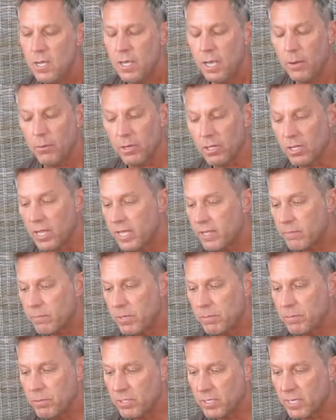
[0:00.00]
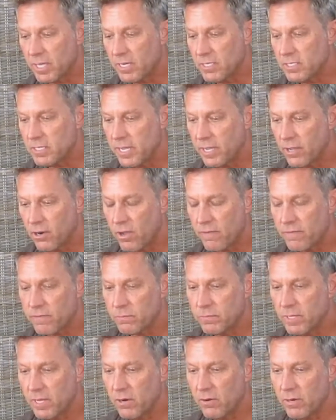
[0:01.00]
I would like people to kind of take it off
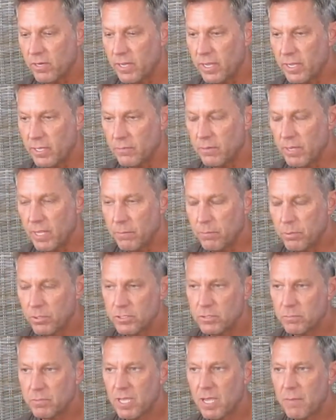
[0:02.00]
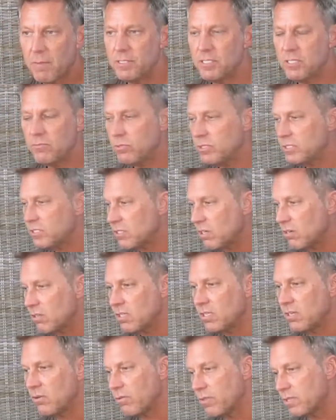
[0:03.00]
from there and, and, and put some comments and really start,
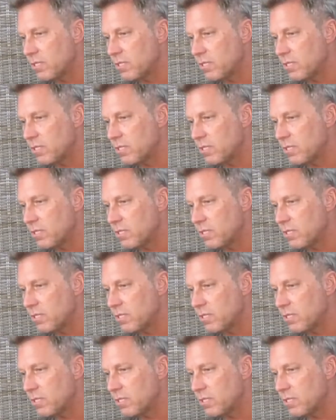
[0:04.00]
you know,